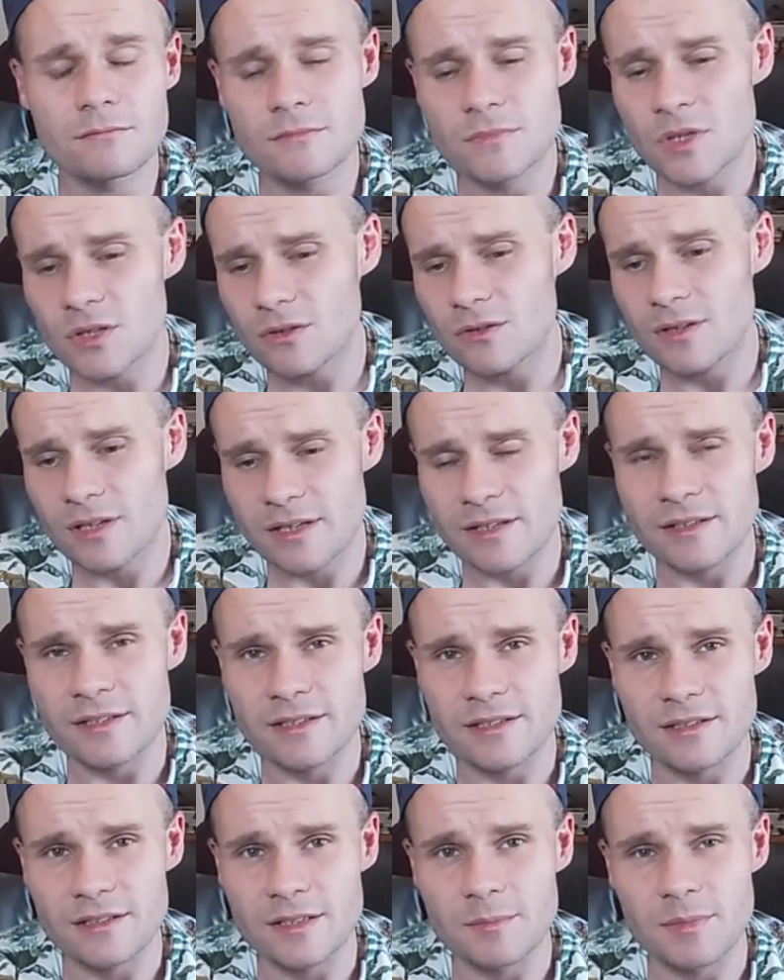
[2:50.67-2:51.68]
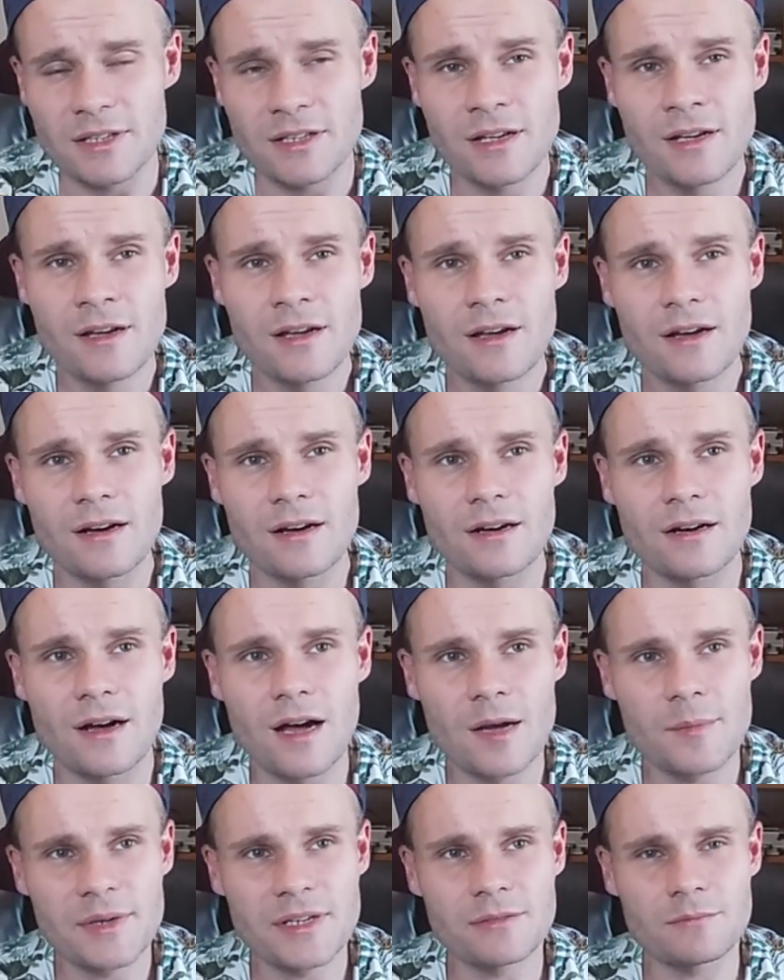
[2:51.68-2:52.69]
not only in Italy, but
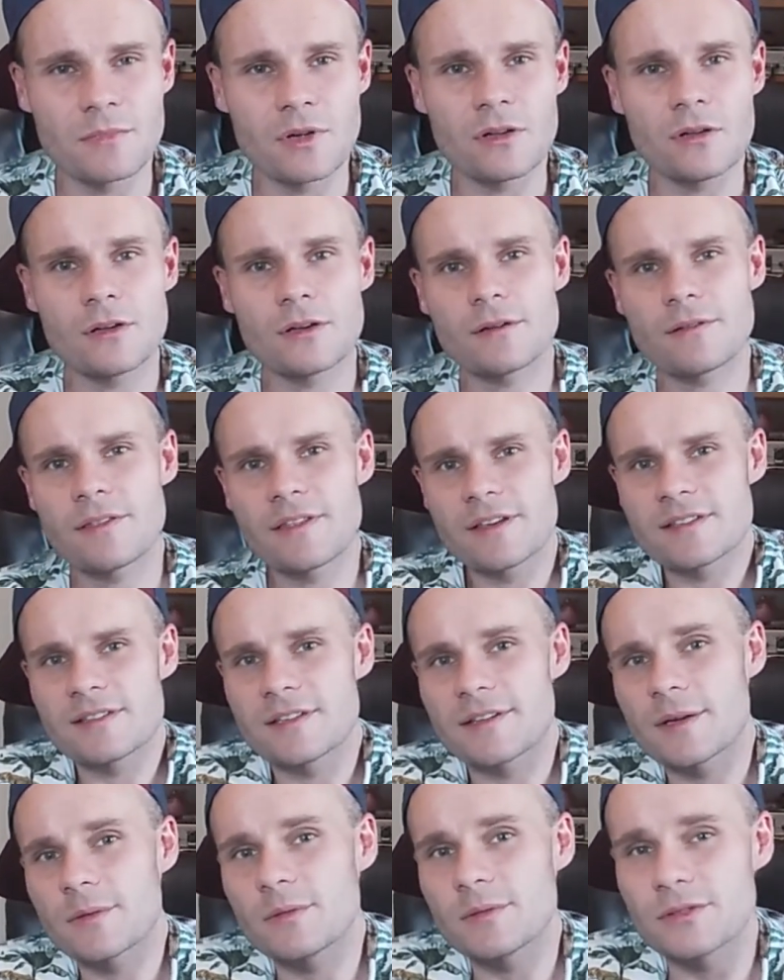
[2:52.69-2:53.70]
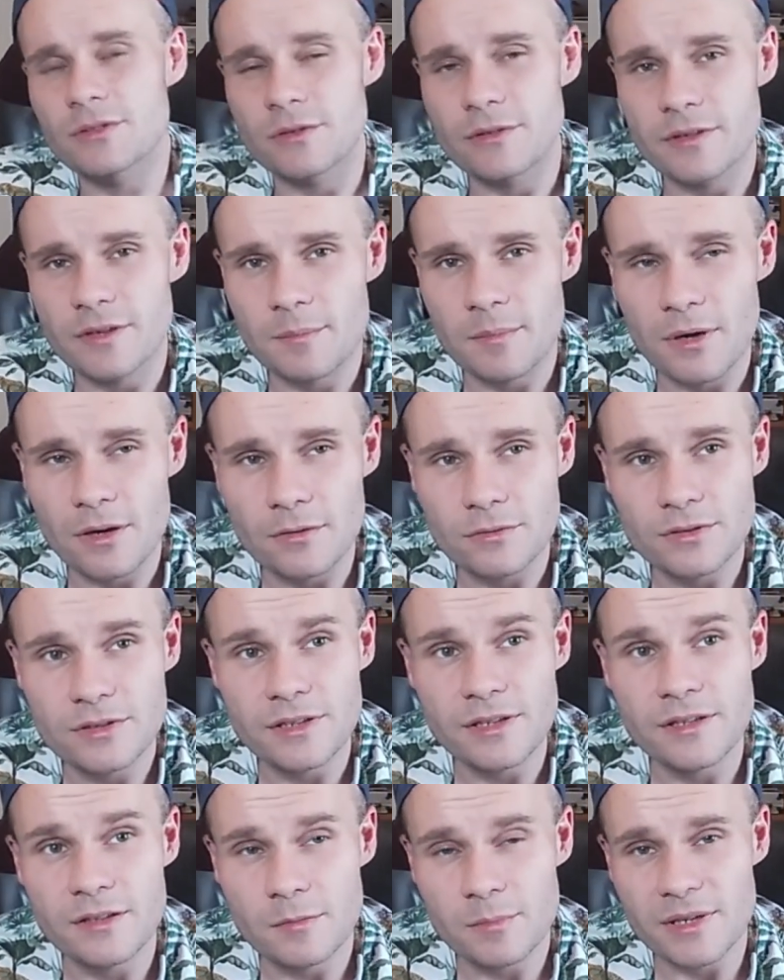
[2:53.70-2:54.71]
I mean, a lot of things that I will talk about
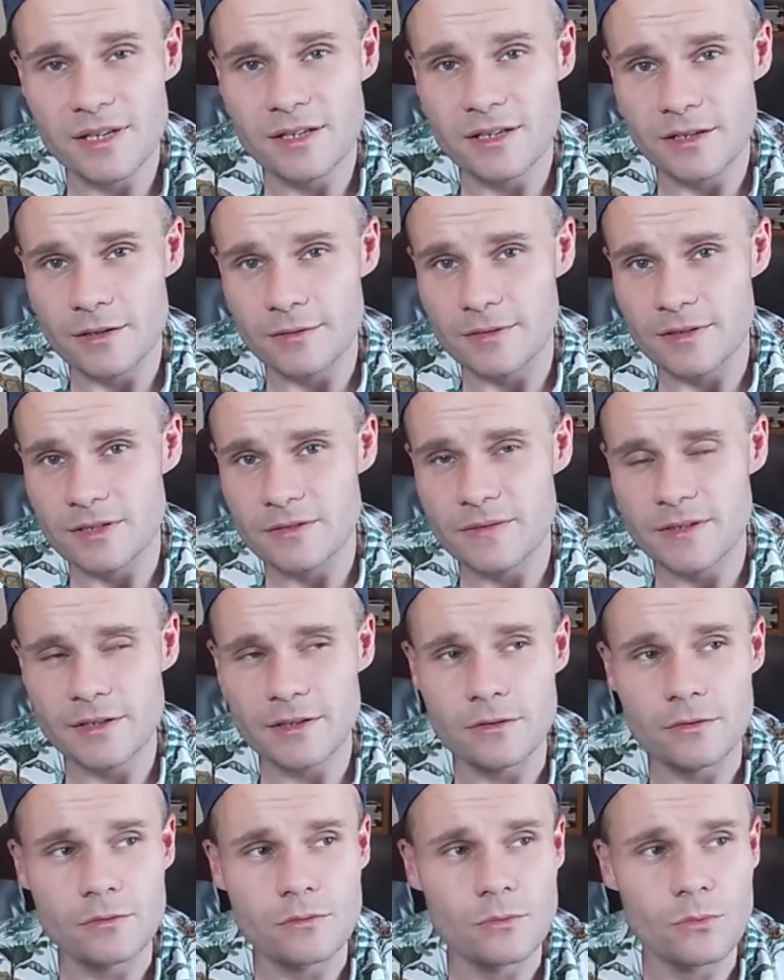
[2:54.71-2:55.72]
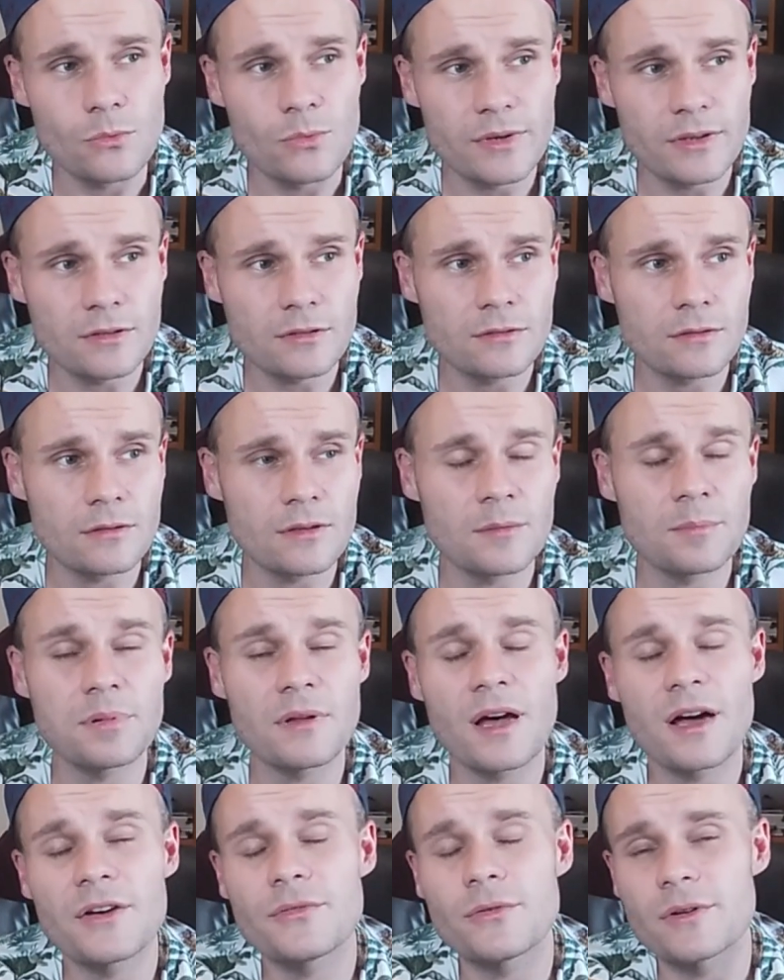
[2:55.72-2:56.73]
in the beginning of this video will
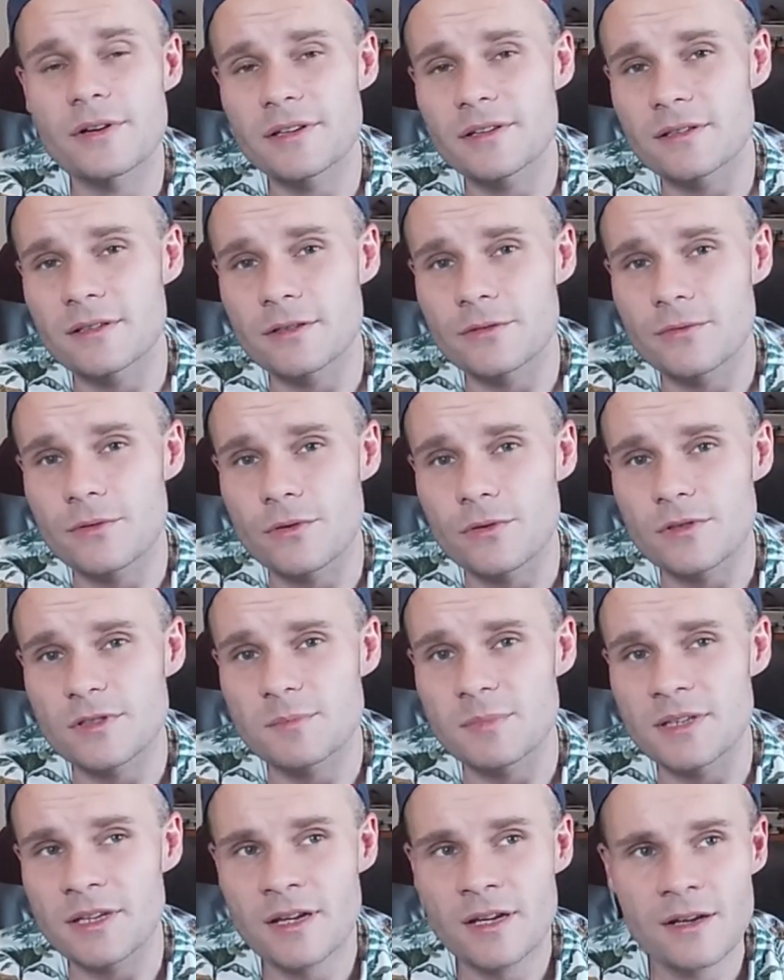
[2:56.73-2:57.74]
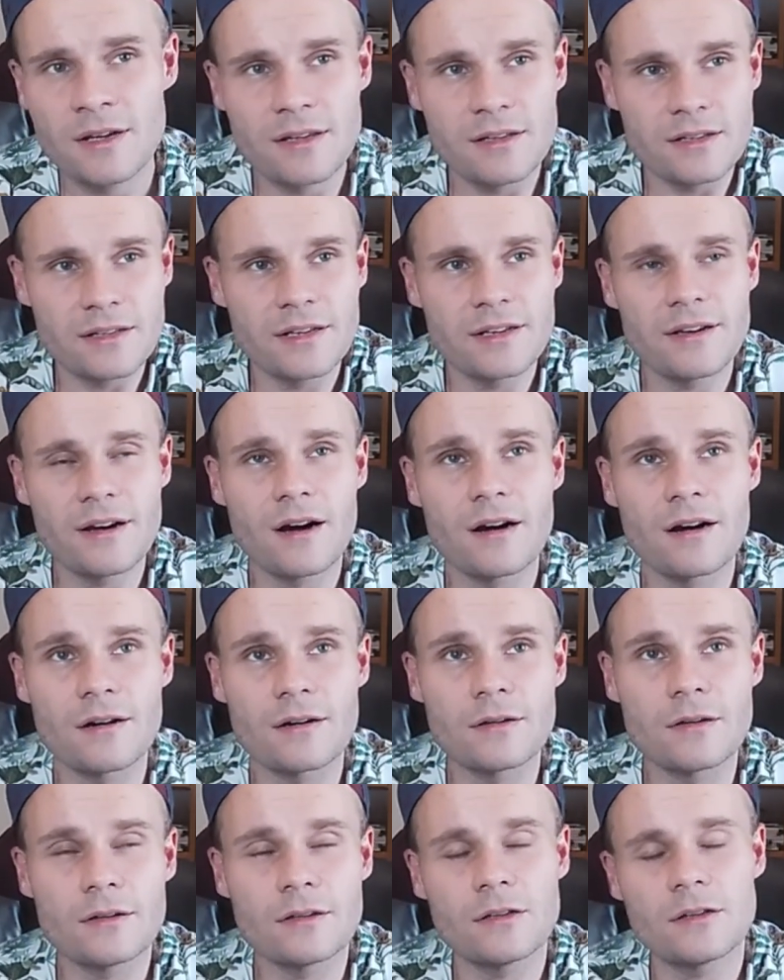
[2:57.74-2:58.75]
apply for Italy, of course, but they
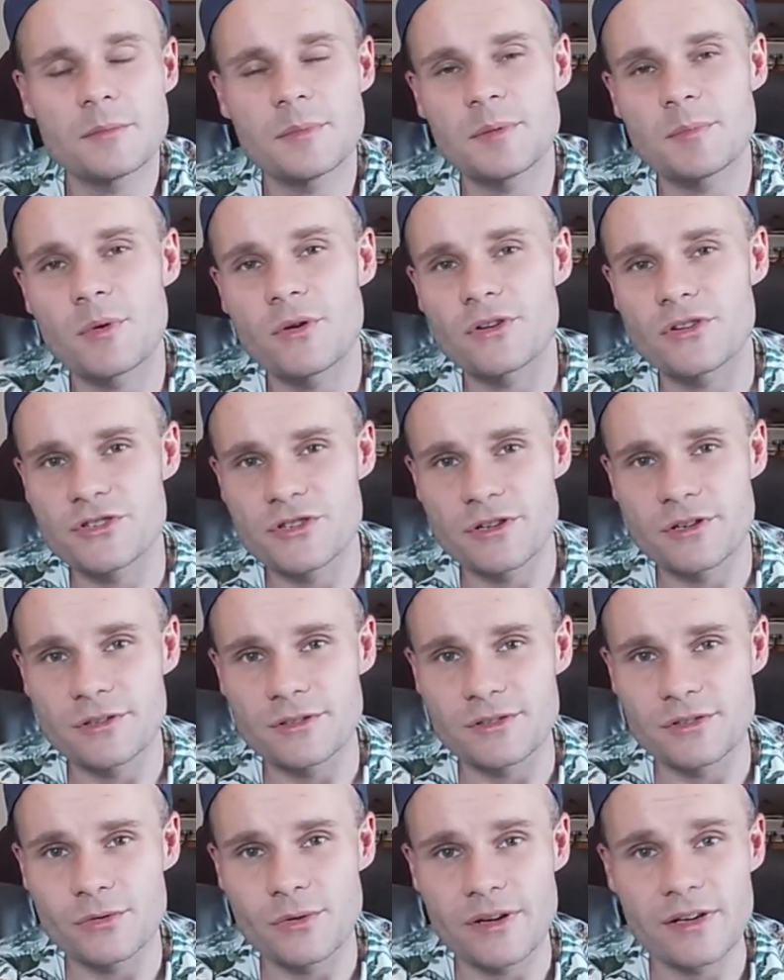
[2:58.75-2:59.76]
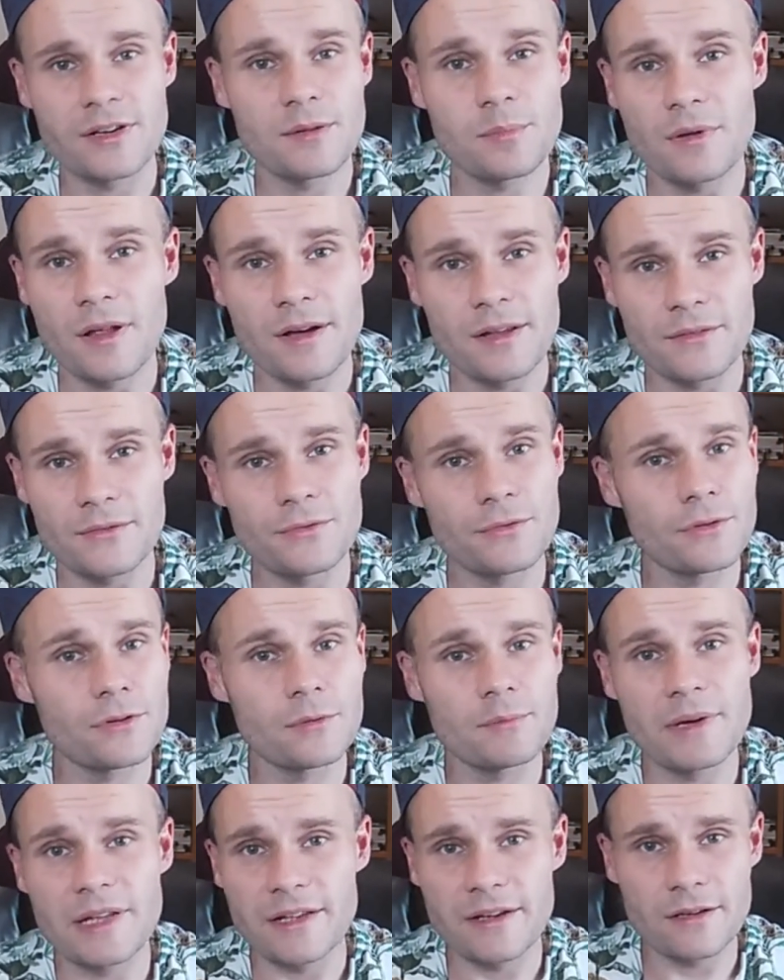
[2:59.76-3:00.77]
are a little bit more general, so we can apply them for
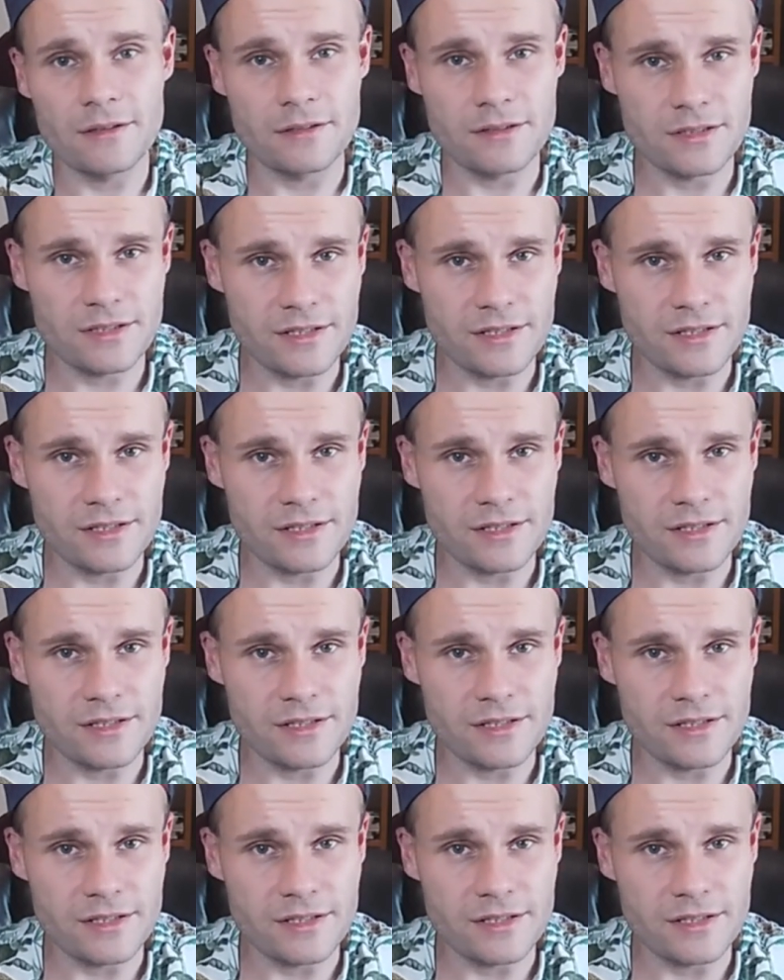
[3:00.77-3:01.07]
many other